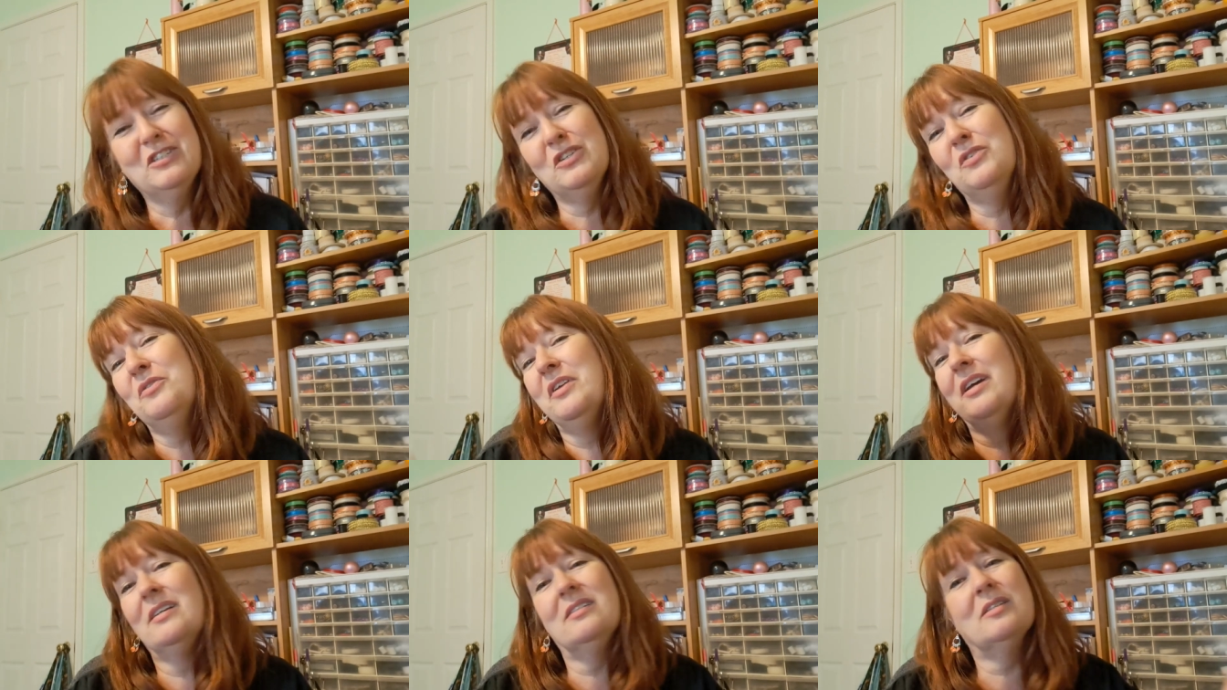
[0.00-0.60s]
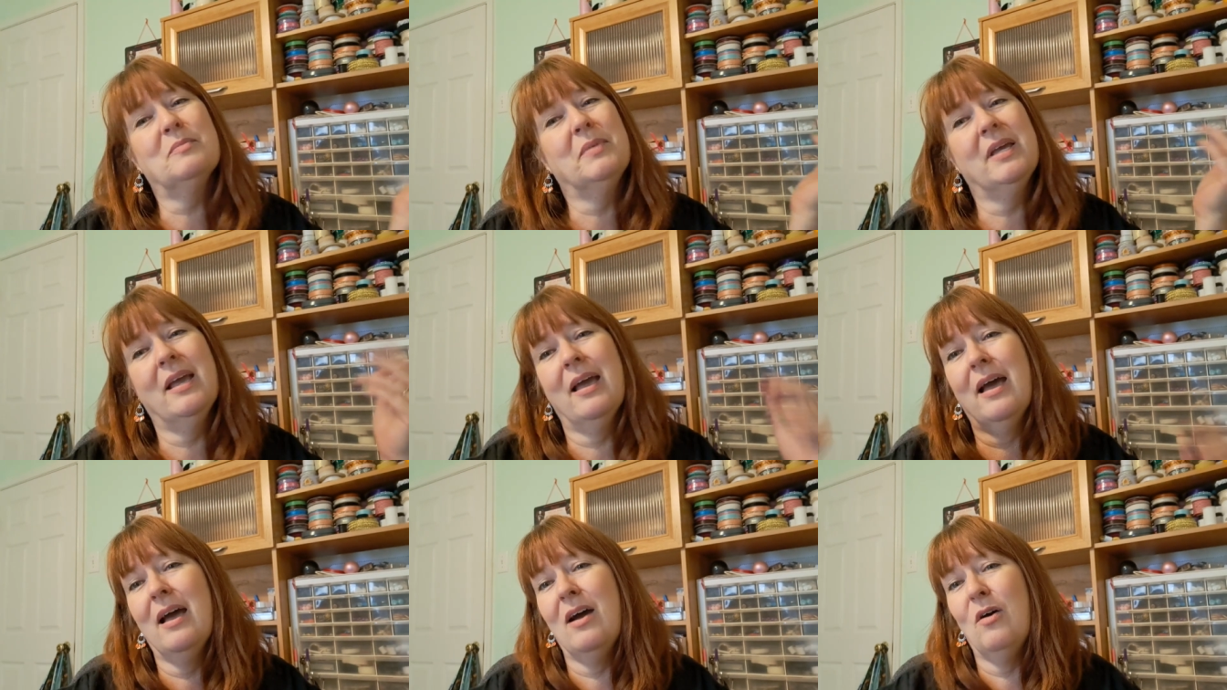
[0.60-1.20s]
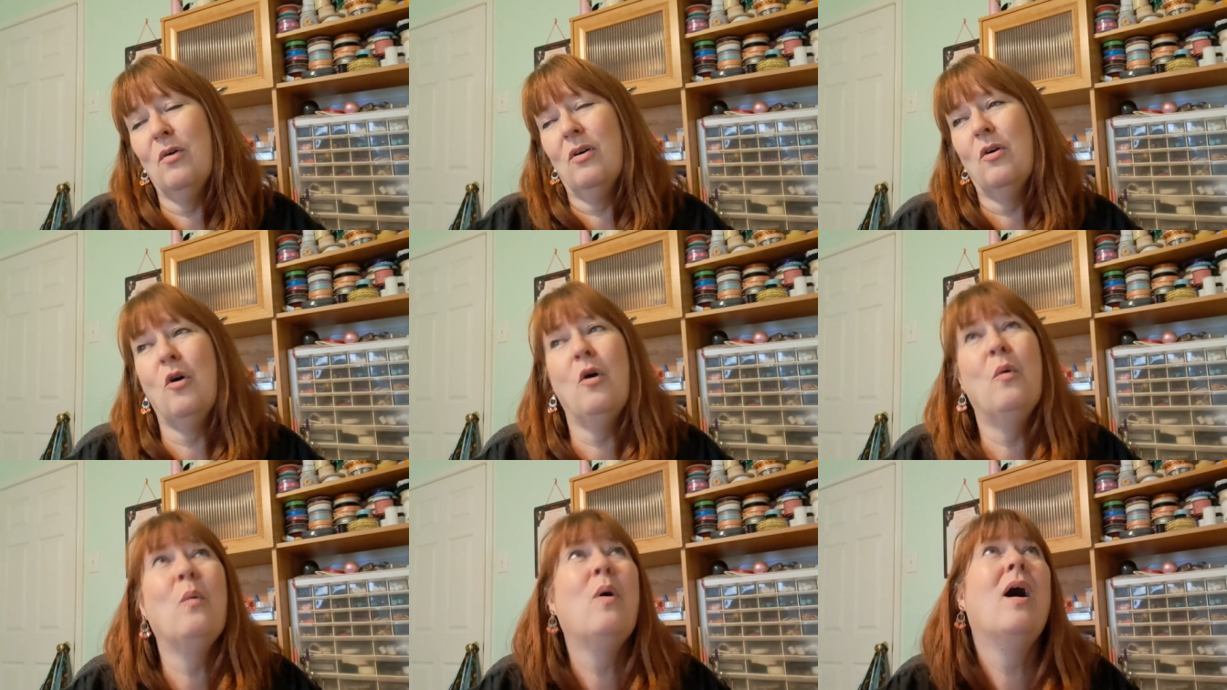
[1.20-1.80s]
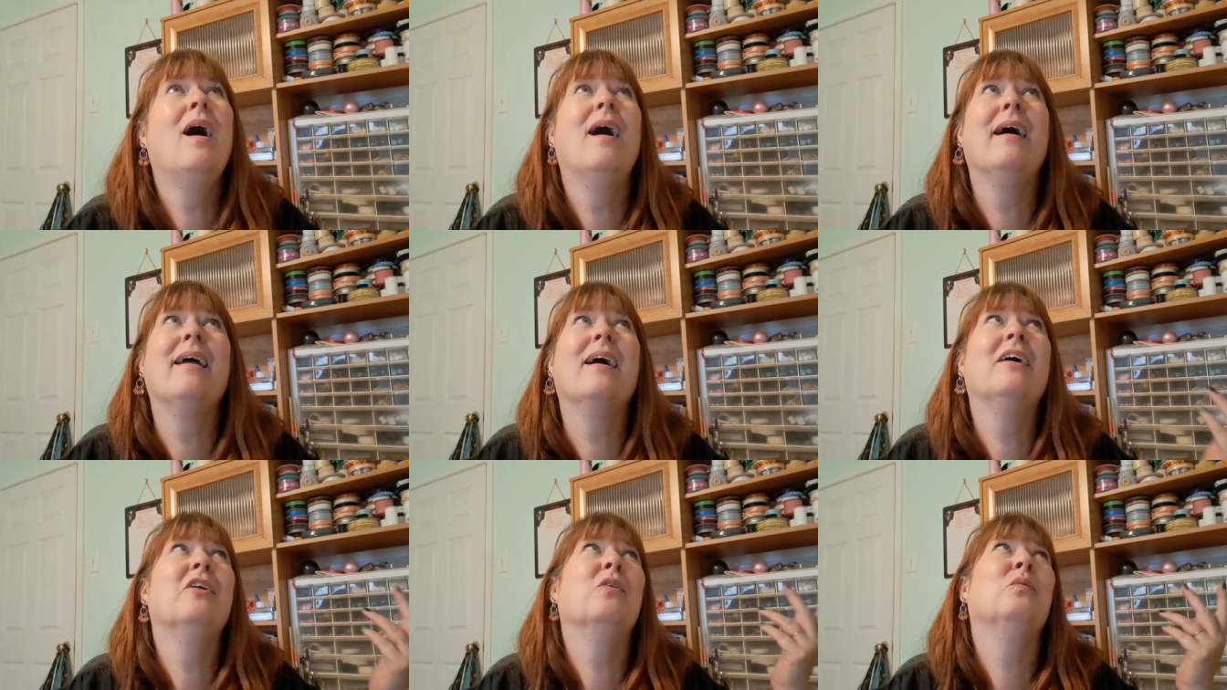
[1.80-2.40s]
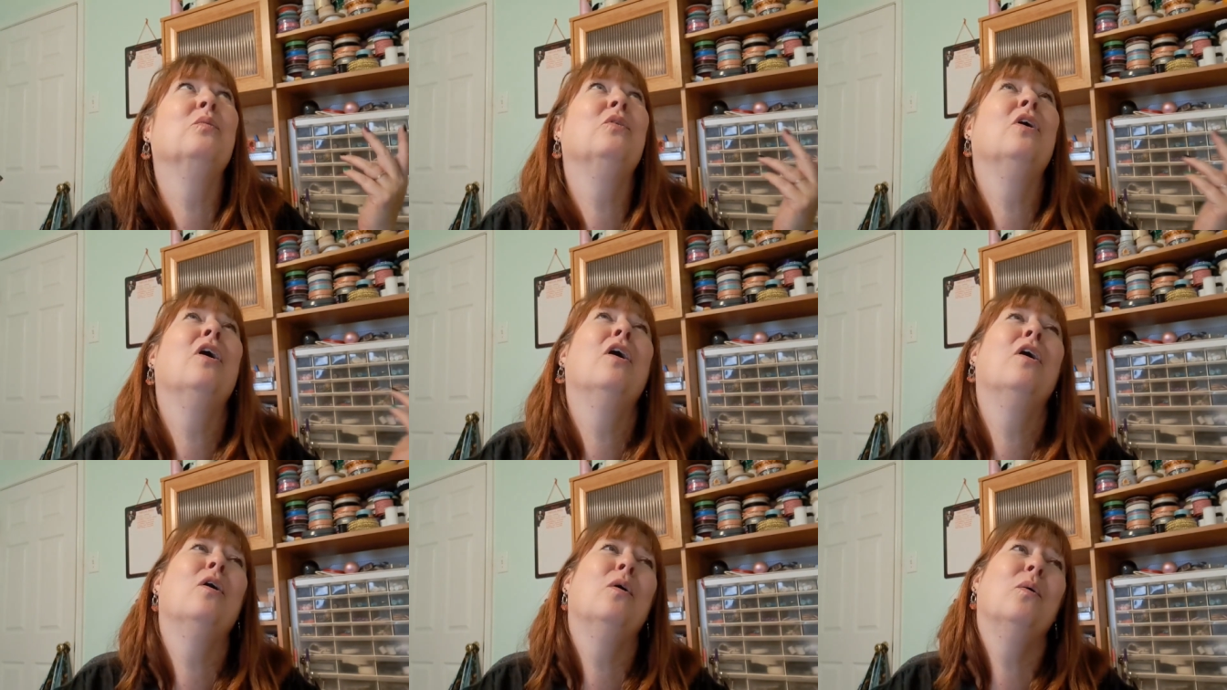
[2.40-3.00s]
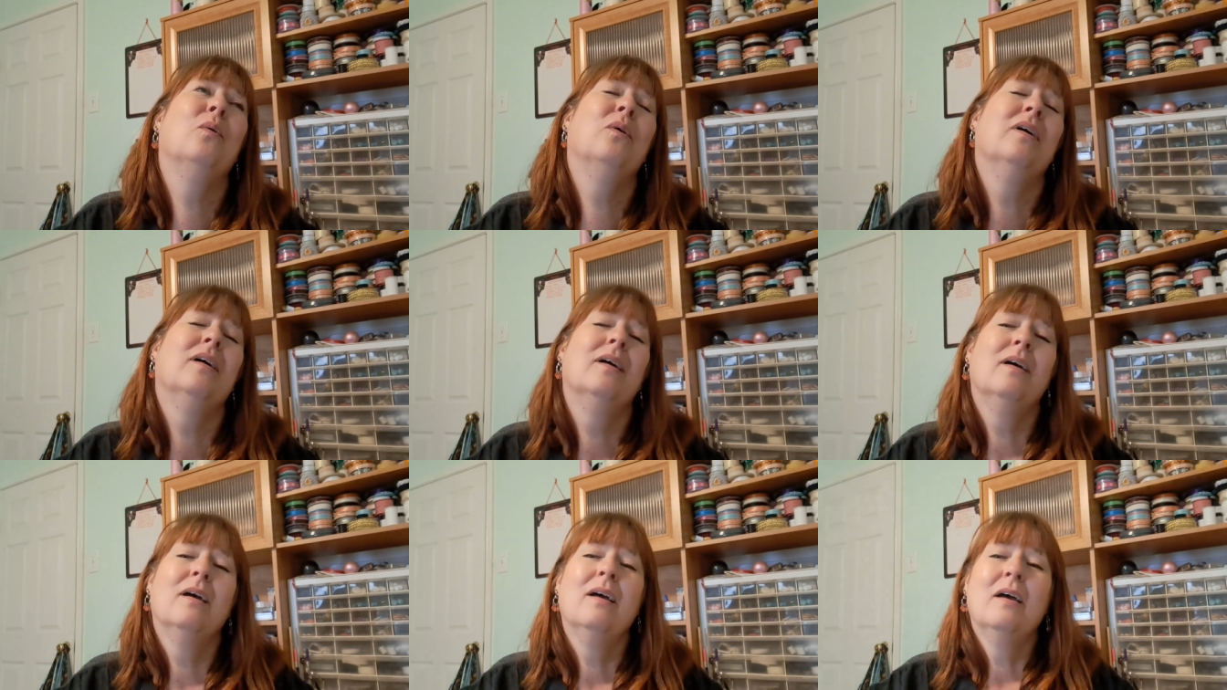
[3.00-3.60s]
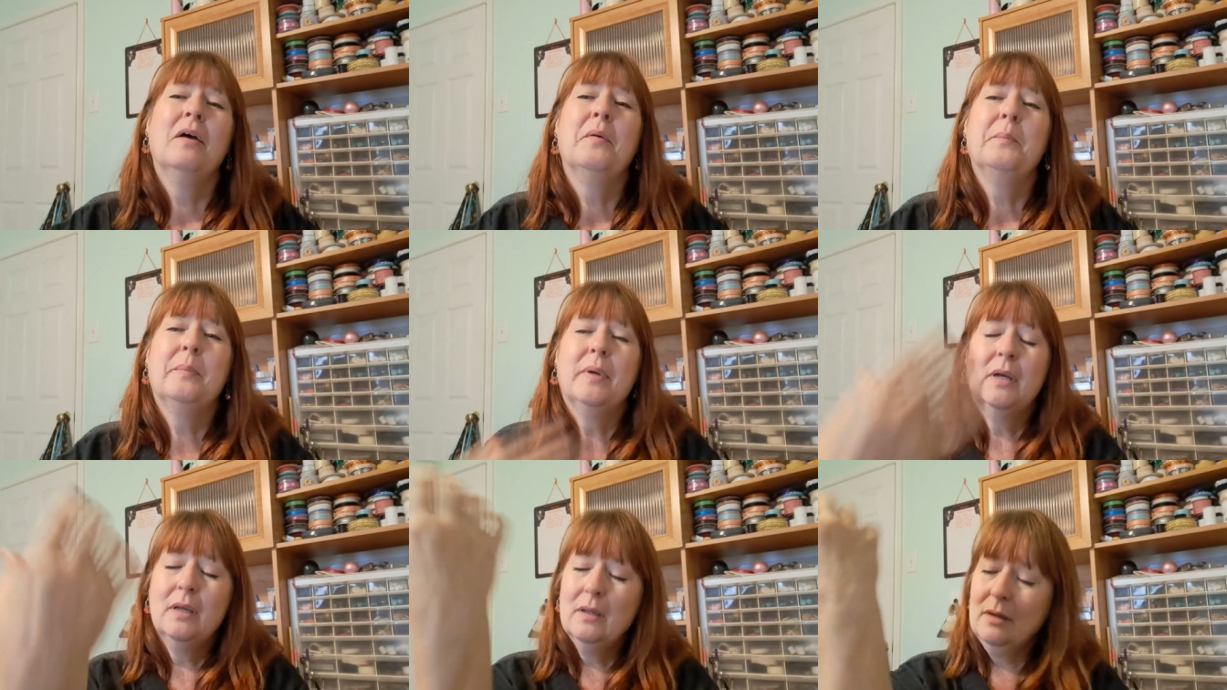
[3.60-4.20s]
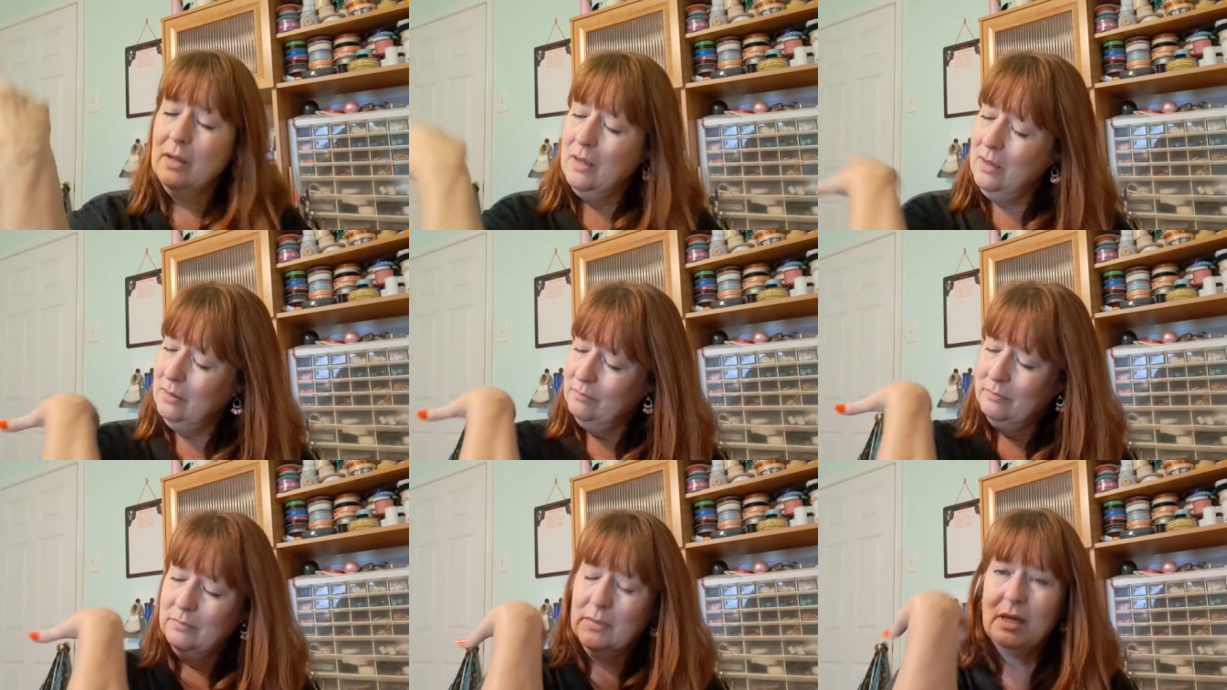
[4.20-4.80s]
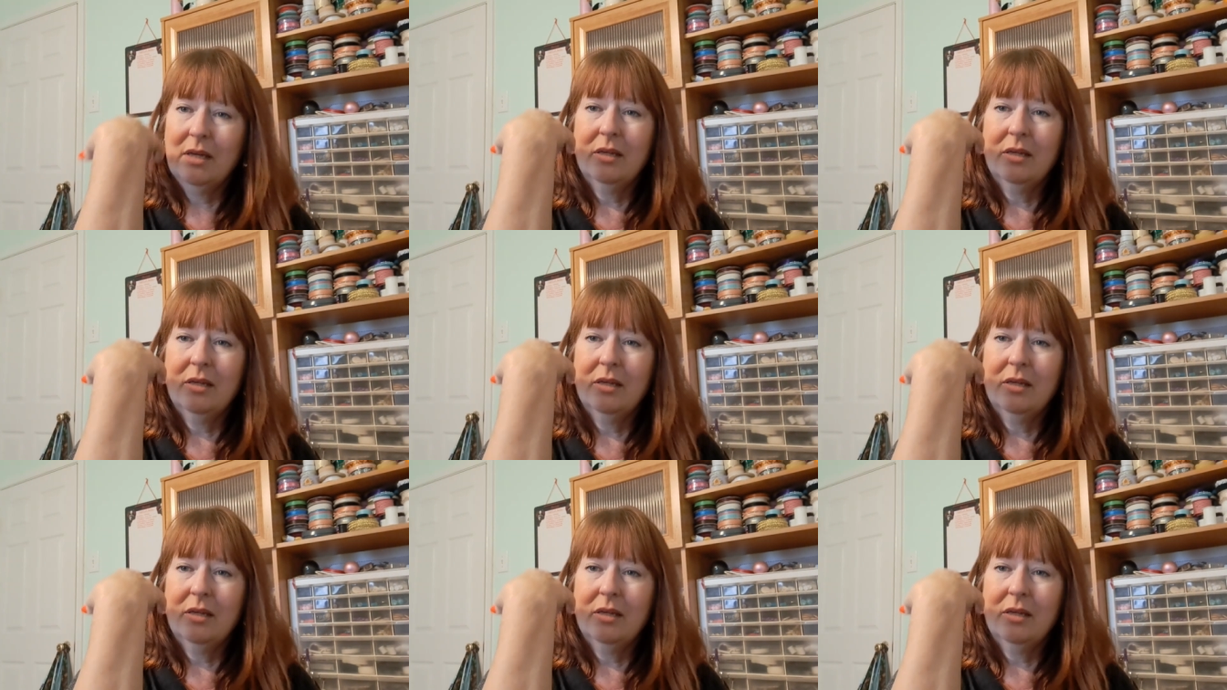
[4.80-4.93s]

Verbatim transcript: don't ask me how or why. I don't know. But um,